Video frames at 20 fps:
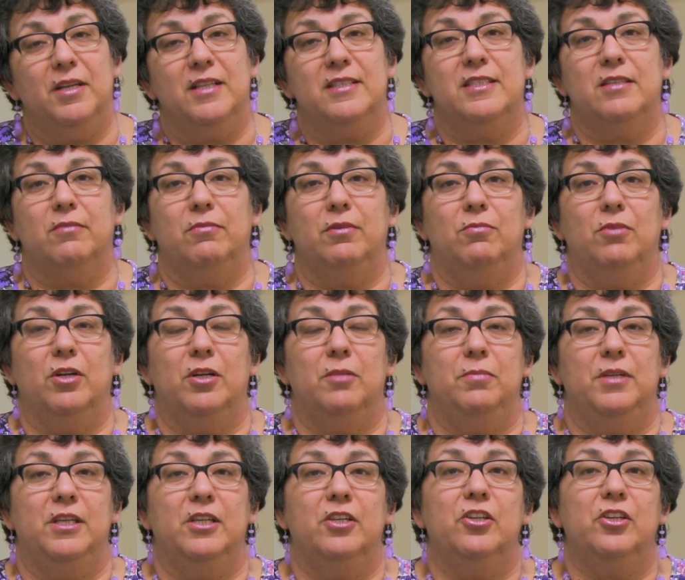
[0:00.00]
And so we want to
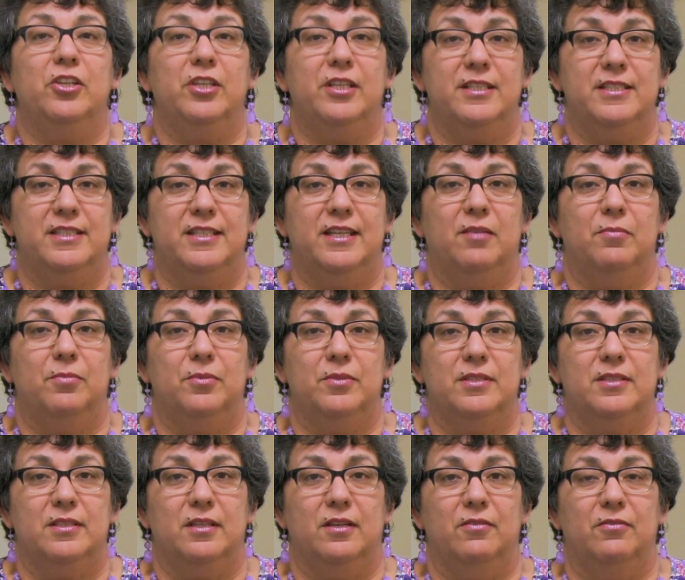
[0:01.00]
be good
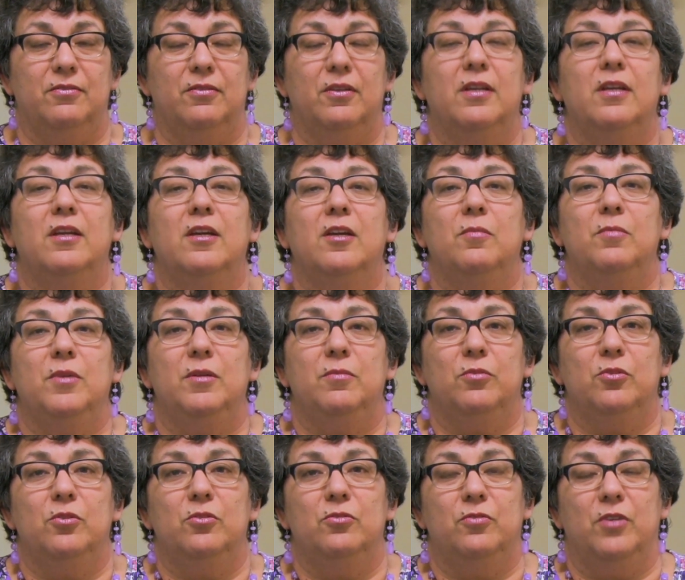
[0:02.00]
examples of
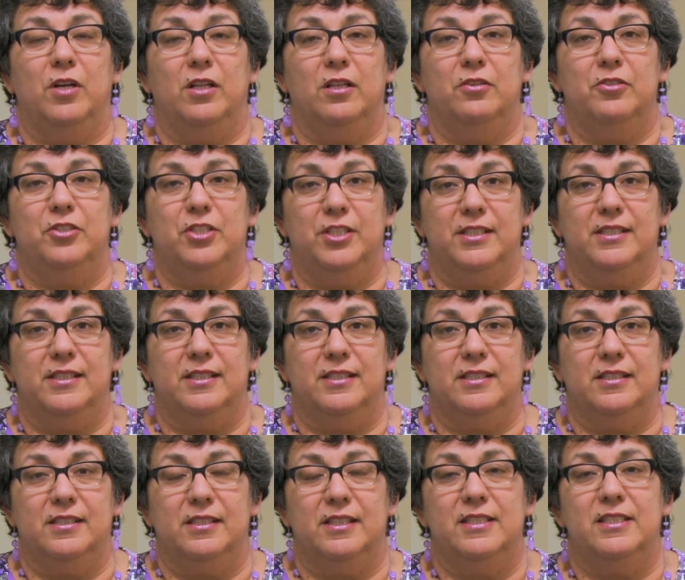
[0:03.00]
people who follow
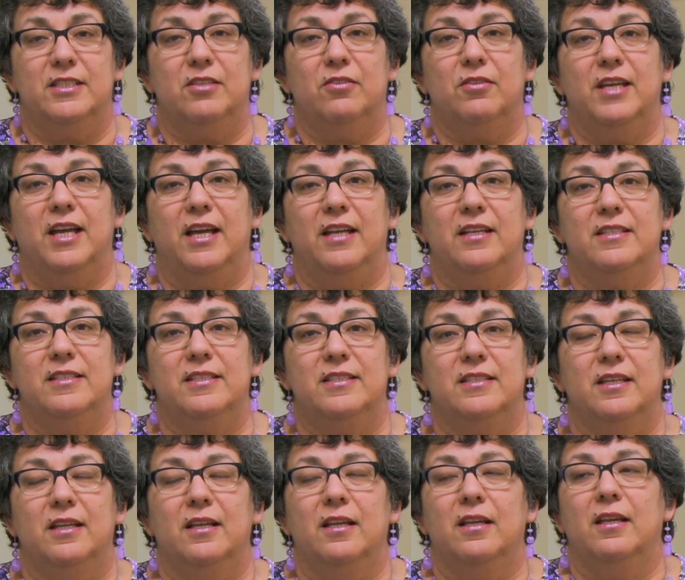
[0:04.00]
Jesus. And so that is
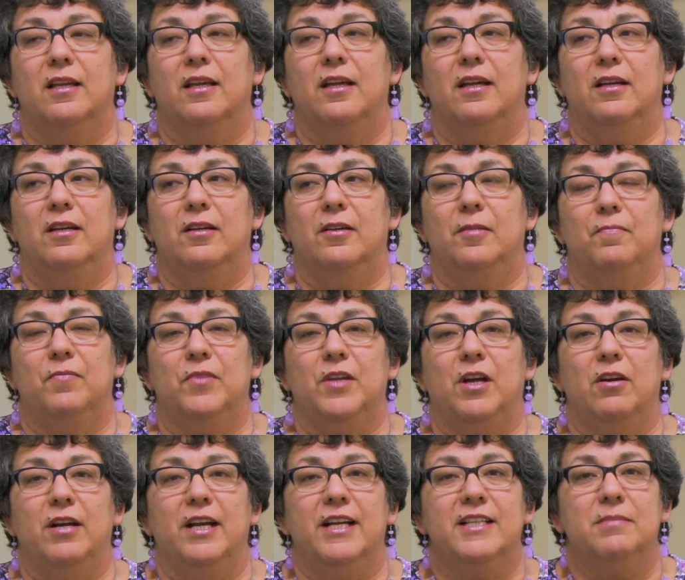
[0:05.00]

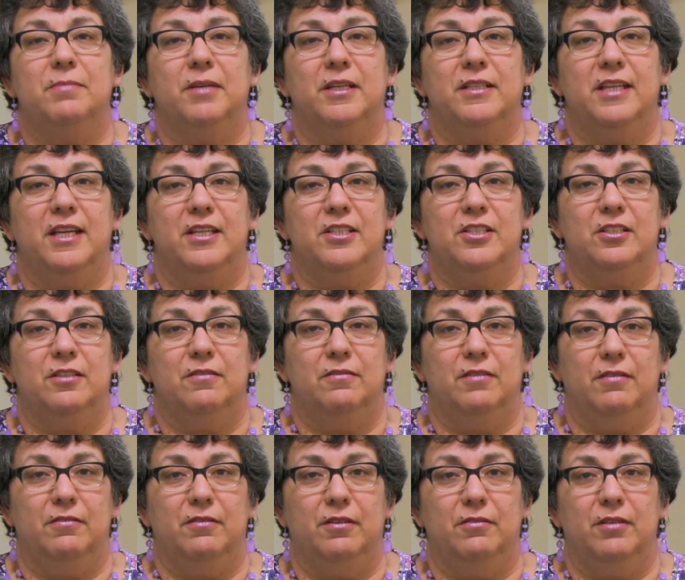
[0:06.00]
our expectation of
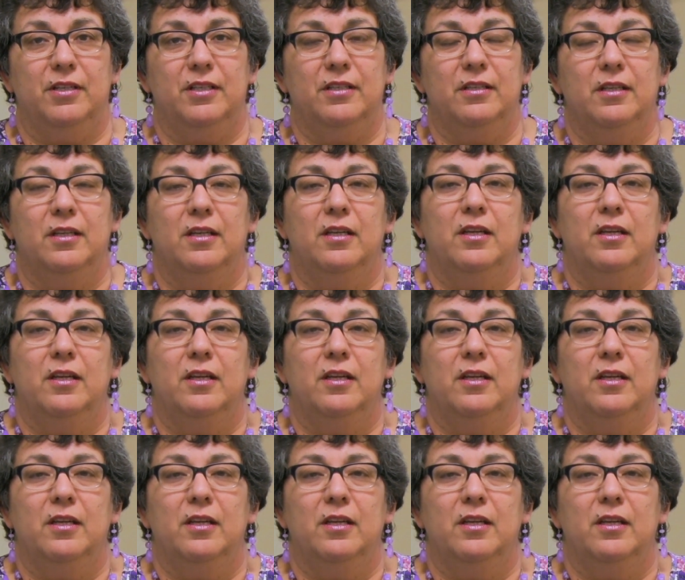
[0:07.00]
everyone.